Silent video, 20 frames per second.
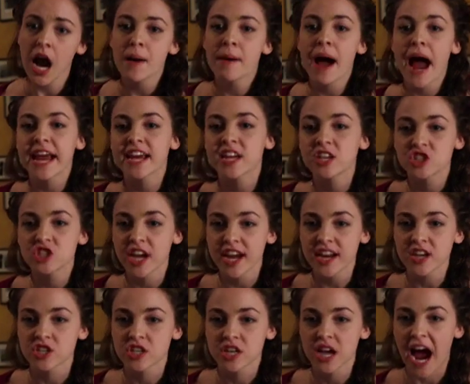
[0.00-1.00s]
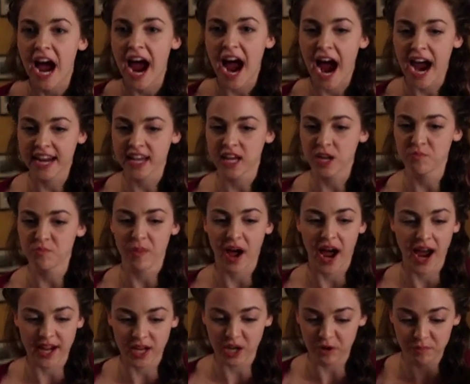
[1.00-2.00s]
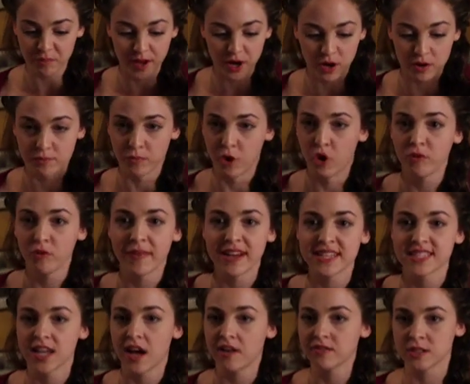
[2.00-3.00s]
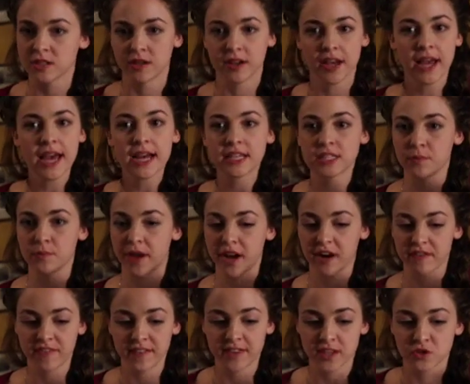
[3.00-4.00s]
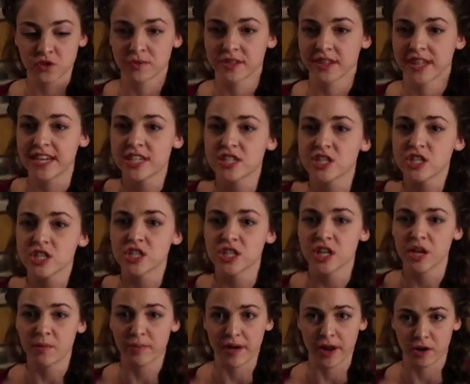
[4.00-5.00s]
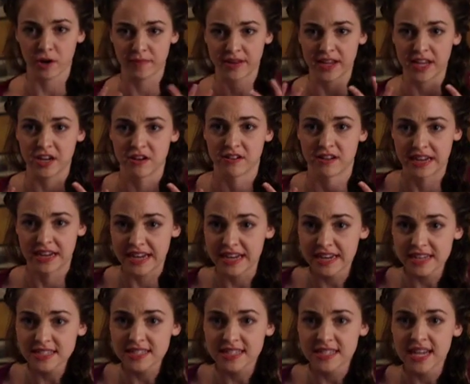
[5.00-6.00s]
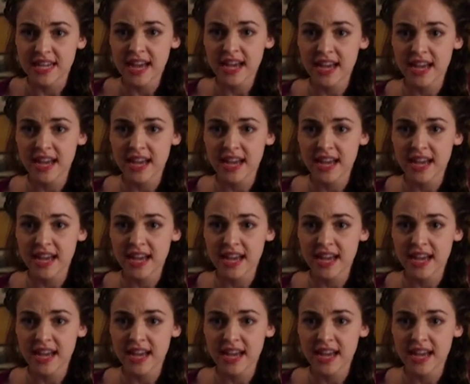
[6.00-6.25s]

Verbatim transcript: But I can change. I, I can I can better mold myself to, to better fit this relationship, better meet your needs.